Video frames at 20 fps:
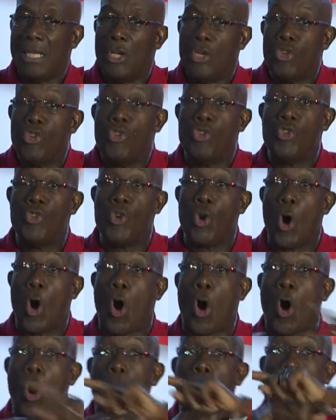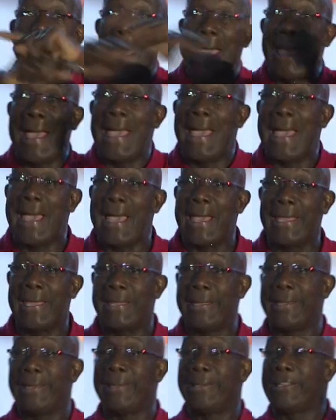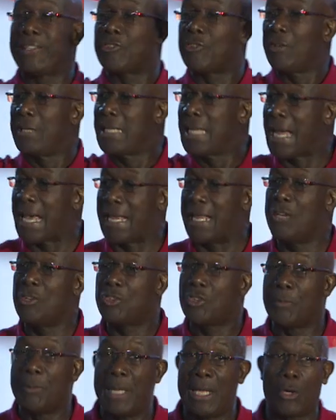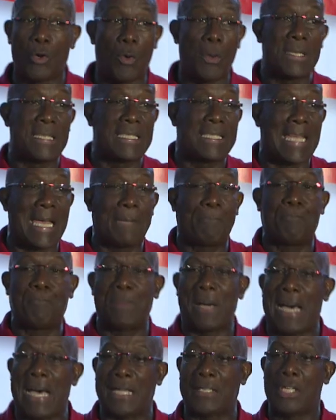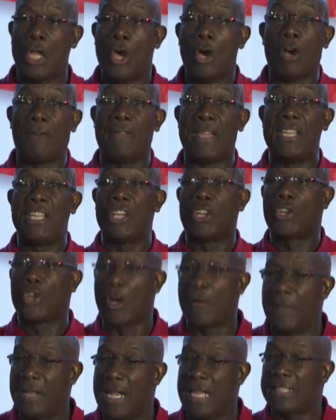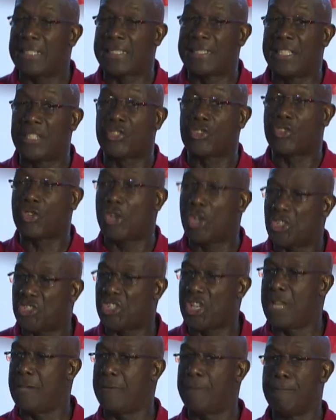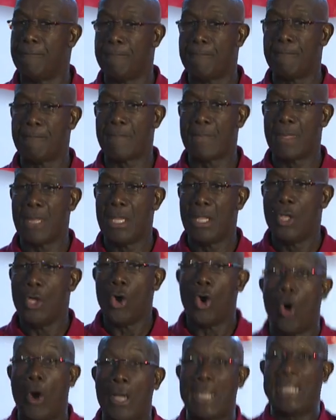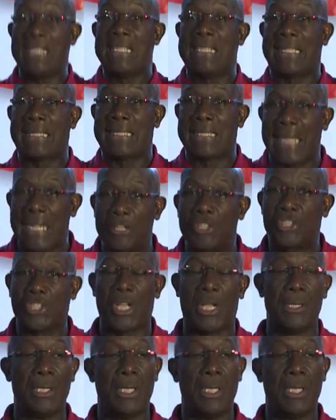Nowhere in Trinidad and Tobago is that part of any governance discussion or intention.